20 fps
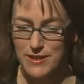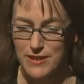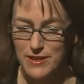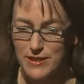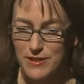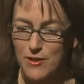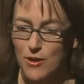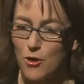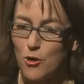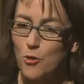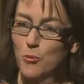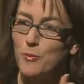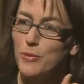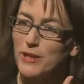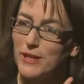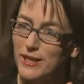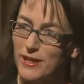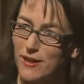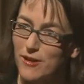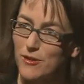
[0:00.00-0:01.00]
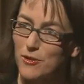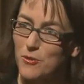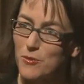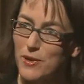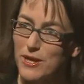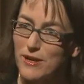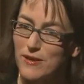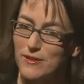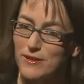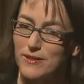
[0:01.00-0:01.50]
in opening our
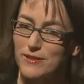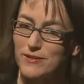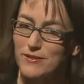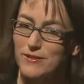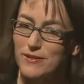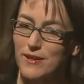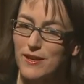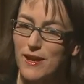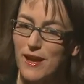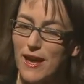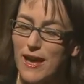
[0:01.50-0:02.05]
awareness,